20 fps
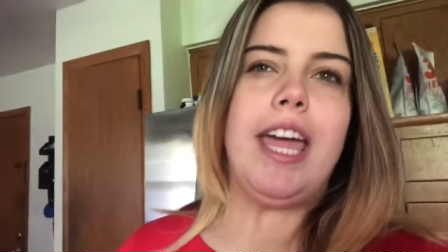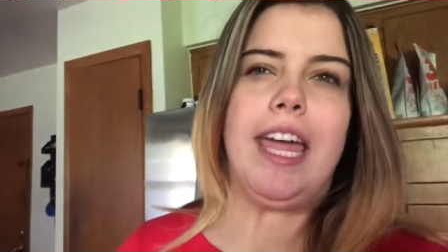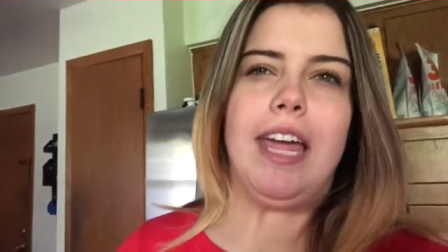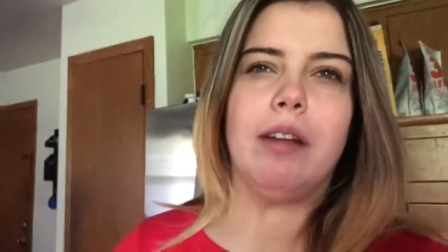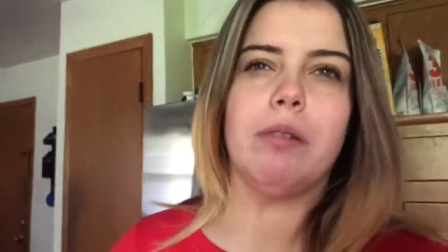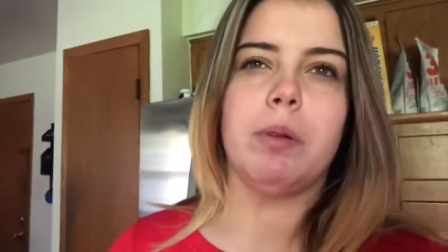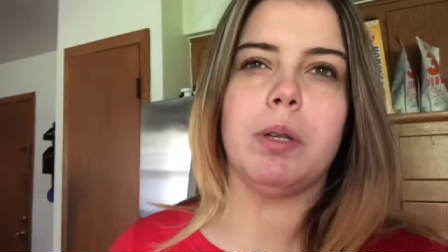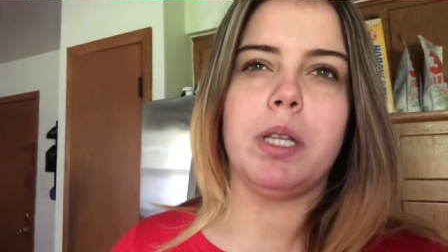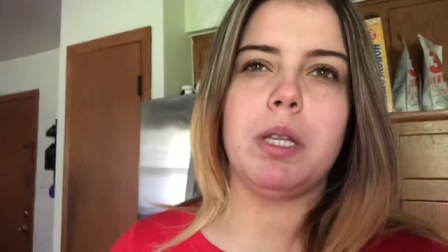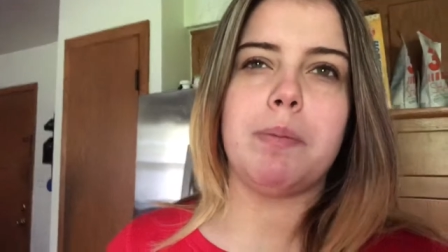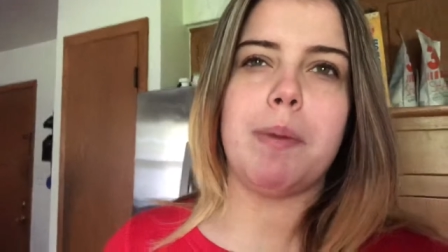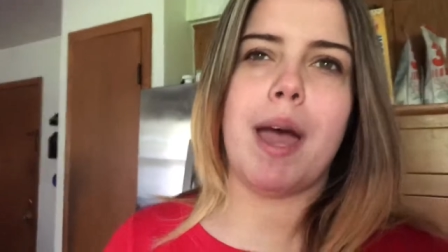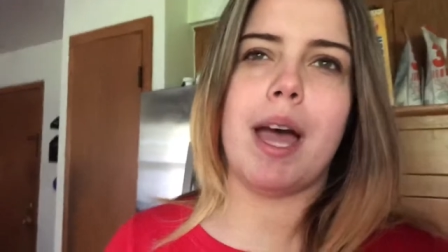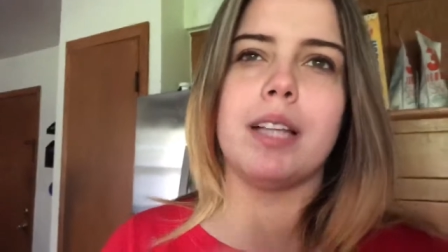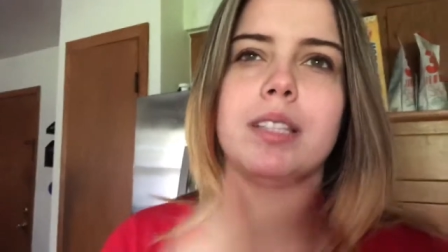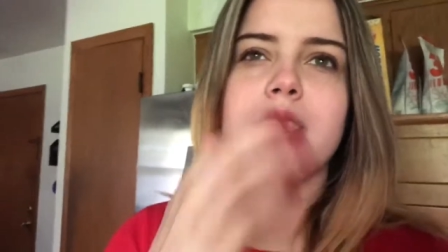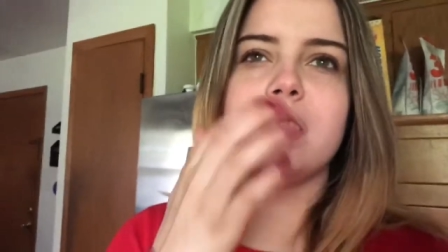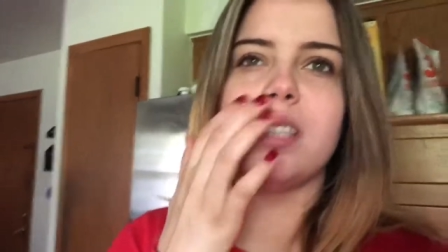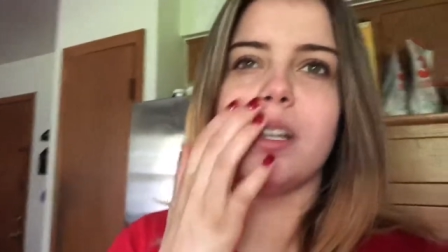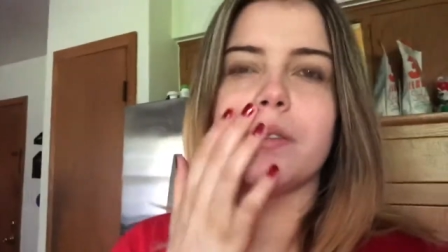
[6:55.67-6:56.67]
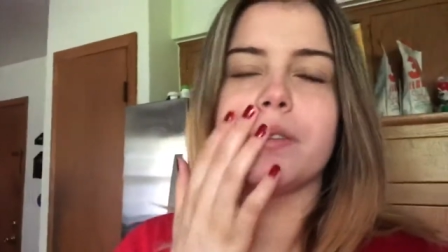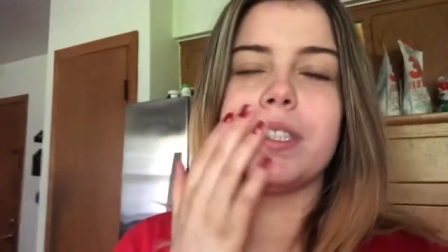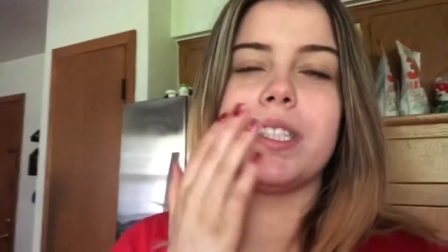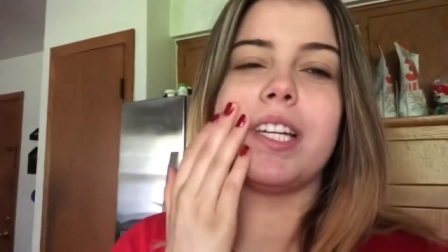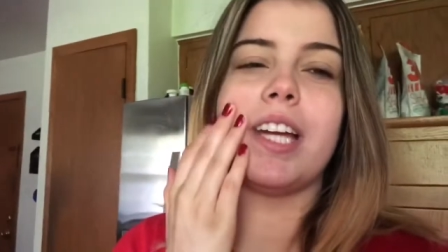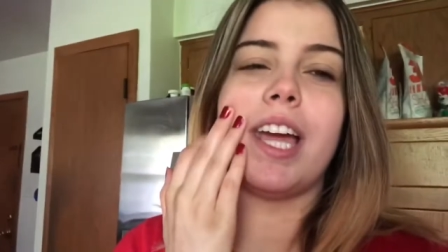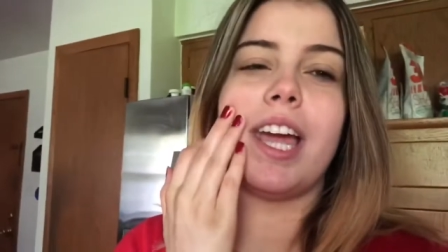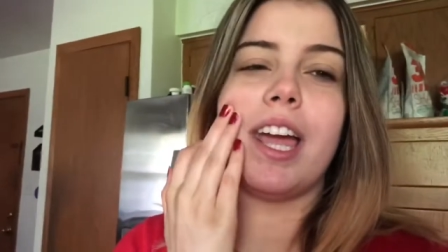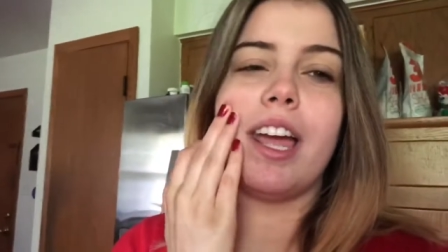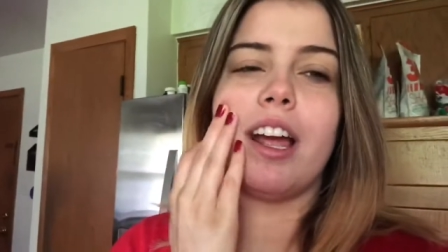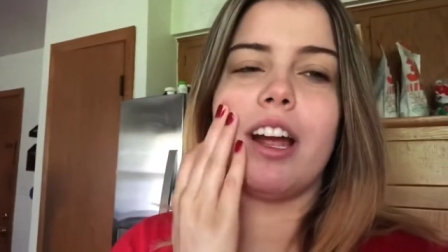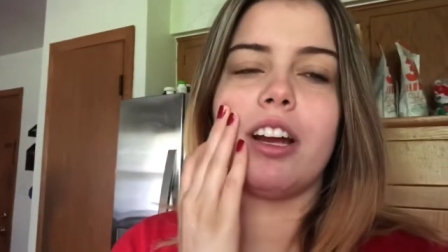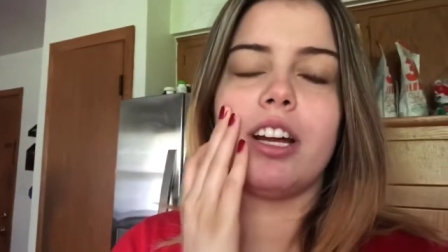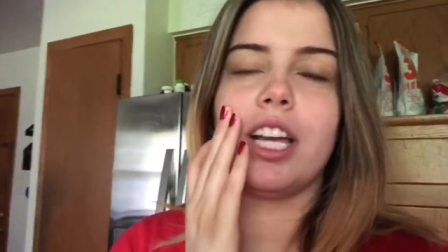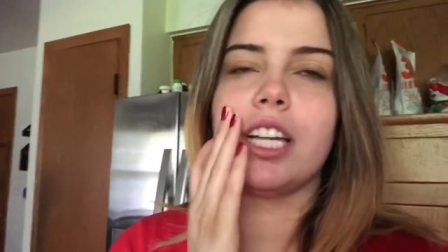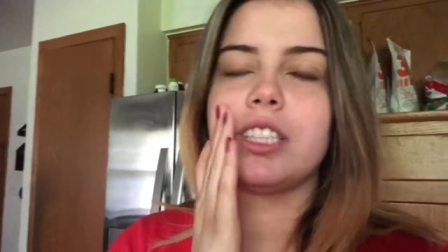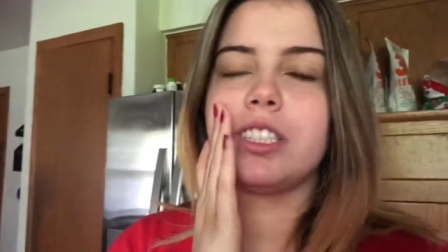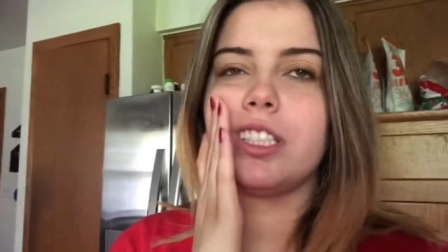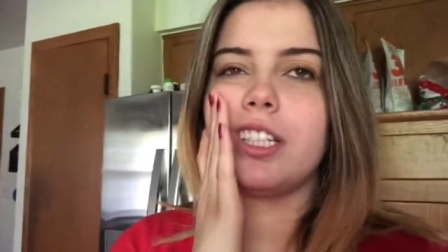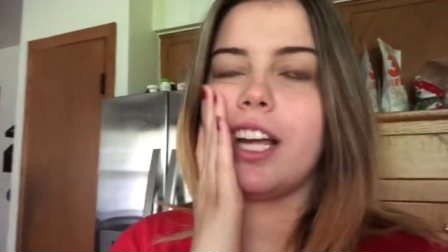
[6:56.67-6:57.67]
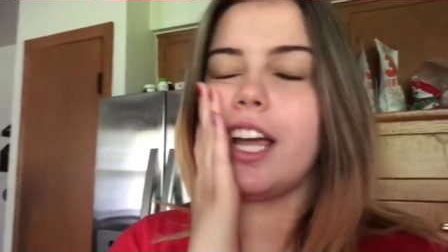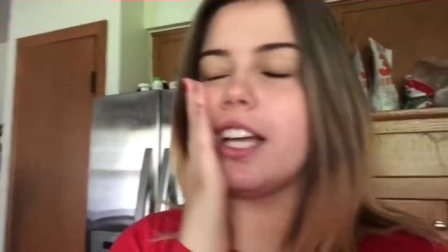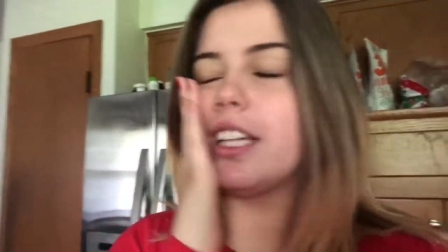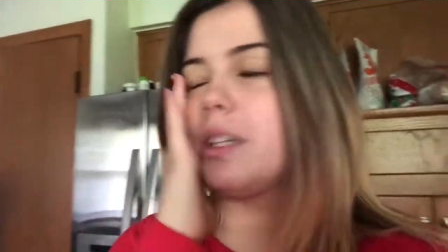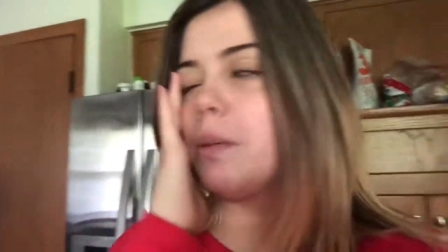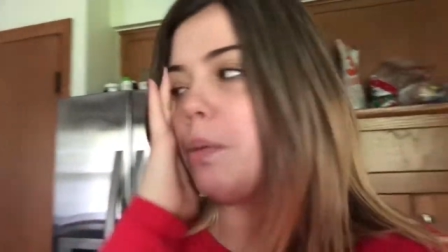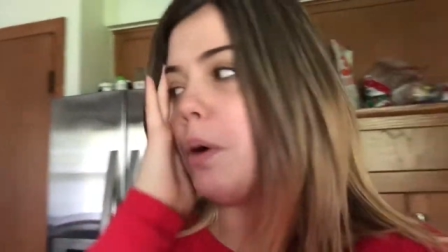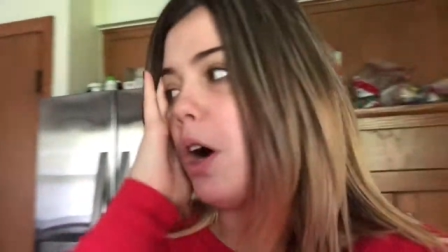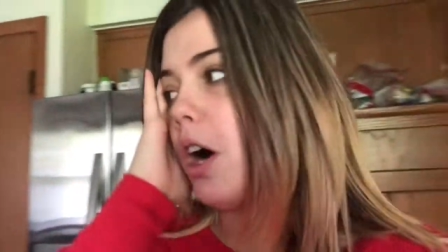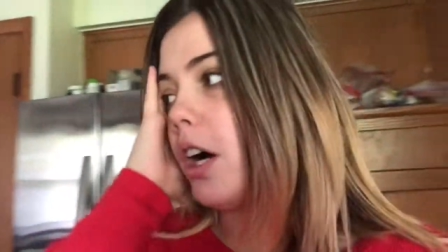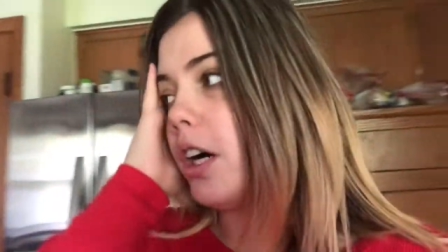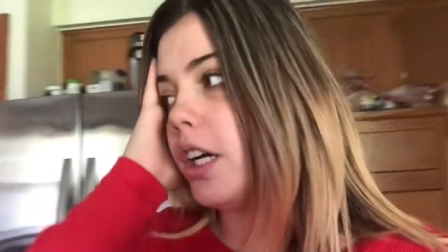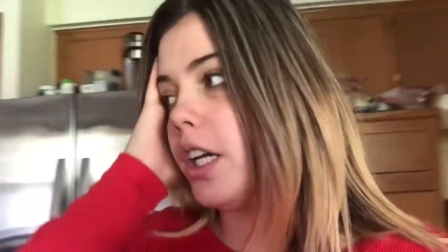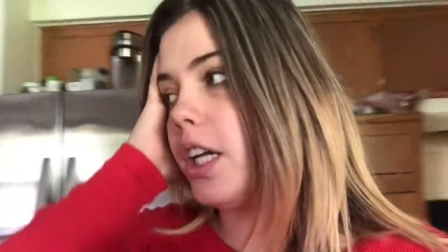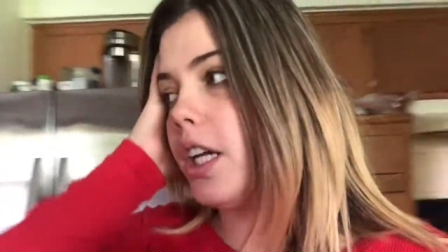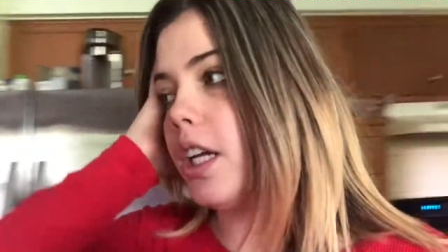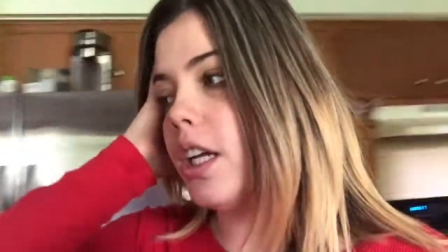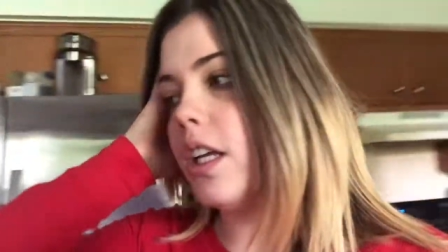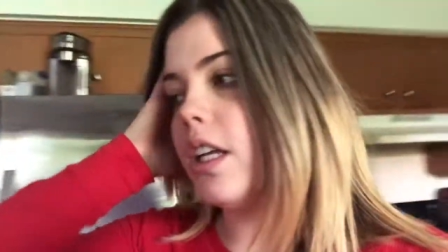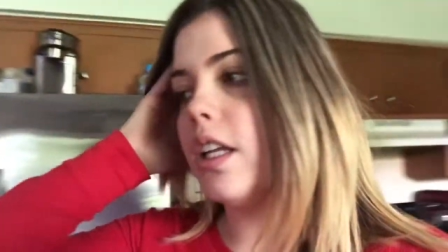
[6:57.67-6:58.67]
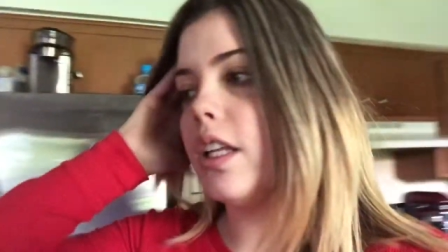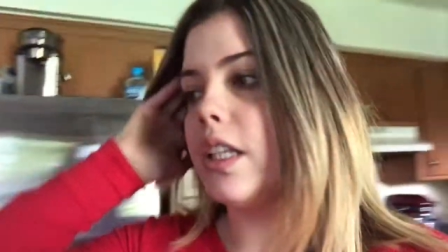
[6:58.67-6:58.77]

ate really bad stuff today or yesterday at the party.